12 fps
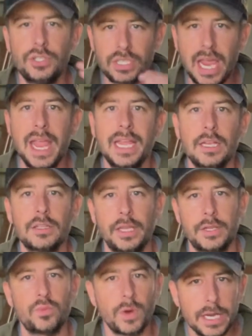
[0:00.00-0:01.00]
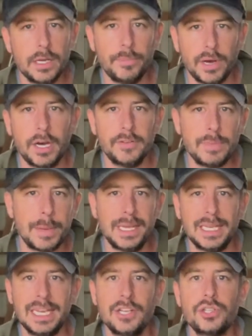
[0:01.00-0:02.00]
and just hang it like right above,
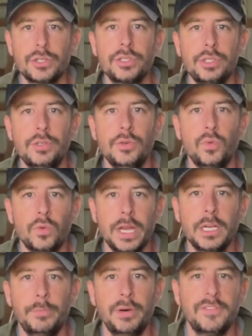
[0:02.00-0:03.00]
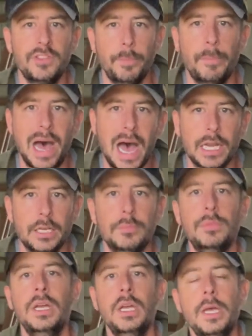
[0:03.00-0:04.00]
maybe an inch or two right above the
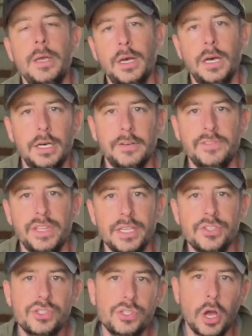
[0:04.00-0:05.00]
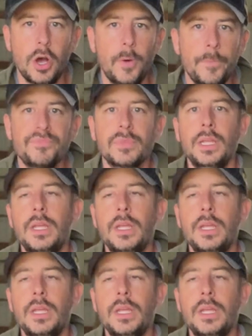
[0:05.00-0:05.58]
bottom of this. So